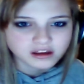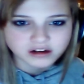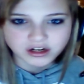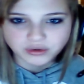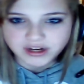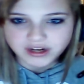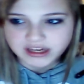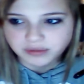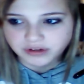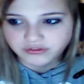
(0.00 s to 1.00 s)
Are you wearing
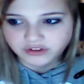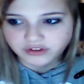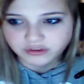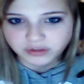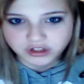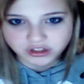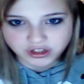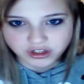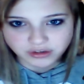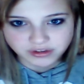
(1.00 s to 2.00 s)
any perfume or
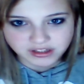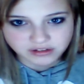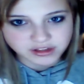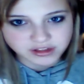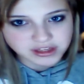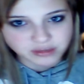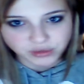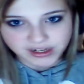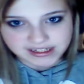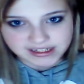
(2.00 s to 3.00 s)
cologne? The only thing I'm
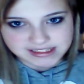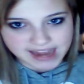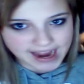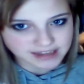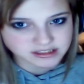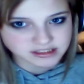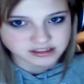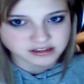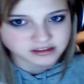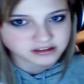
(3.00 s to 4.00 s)
wearing is Axe.
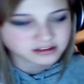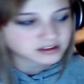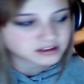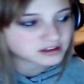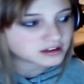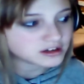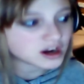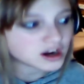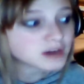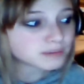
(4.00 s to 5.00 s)

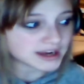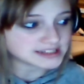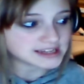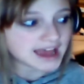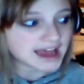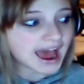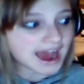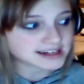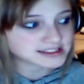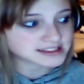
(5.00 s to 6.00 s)
Not Butt,
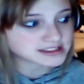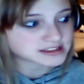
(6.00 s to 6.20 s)
Axe.